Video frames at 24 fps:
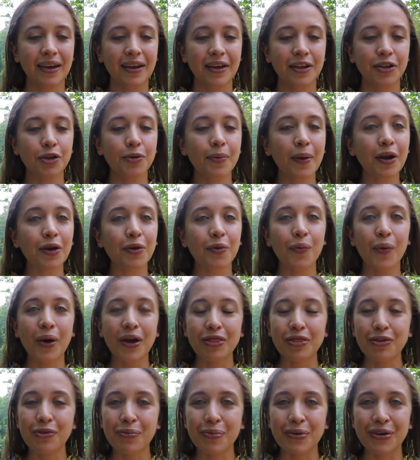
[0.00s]
No matter
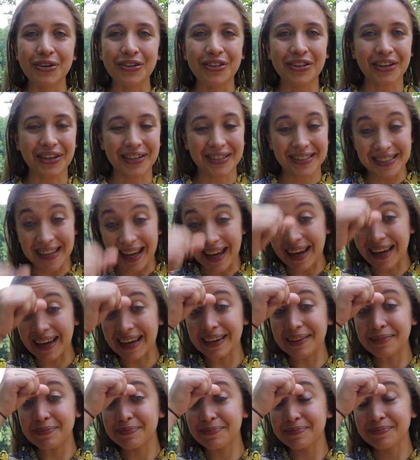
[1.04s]
what the world looks
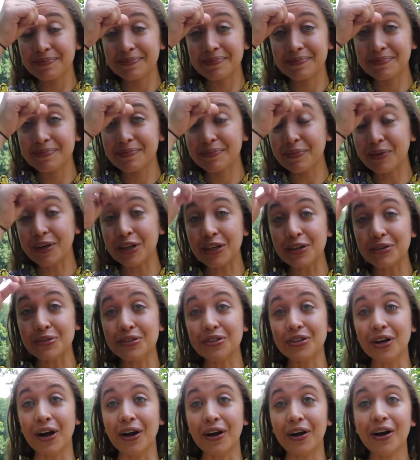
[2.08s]
like, when you
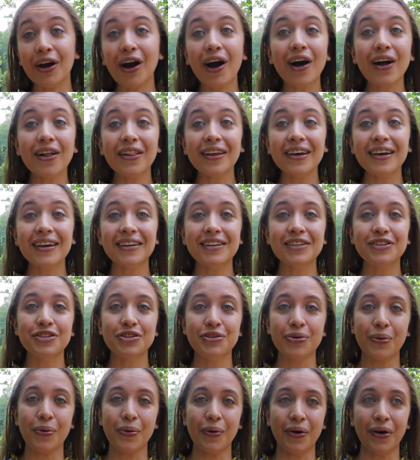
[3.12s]
start
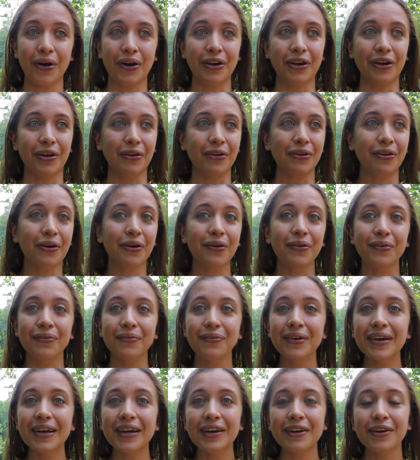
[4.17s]
college or your
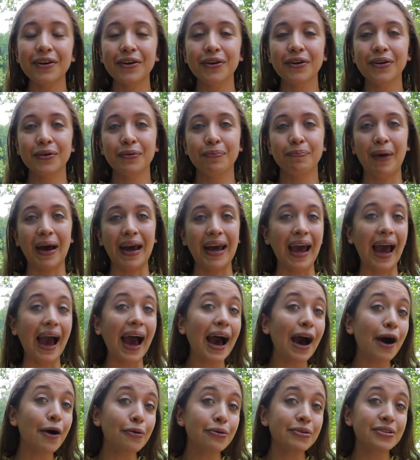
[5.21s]
career, buy a
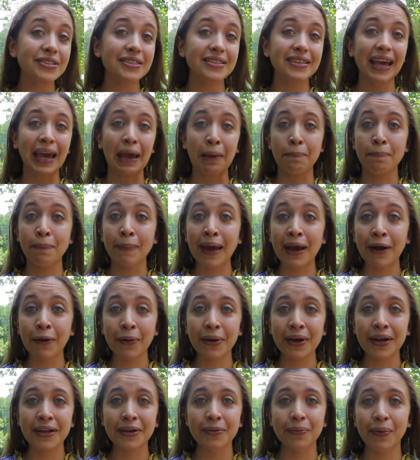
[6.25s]
house, get
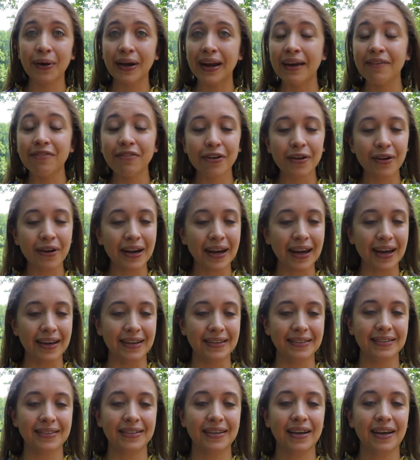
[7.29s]
married, whatever it
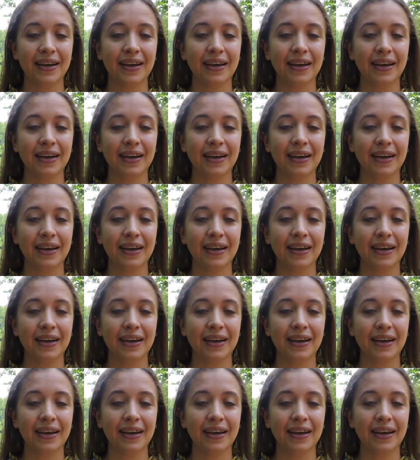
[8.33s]
is,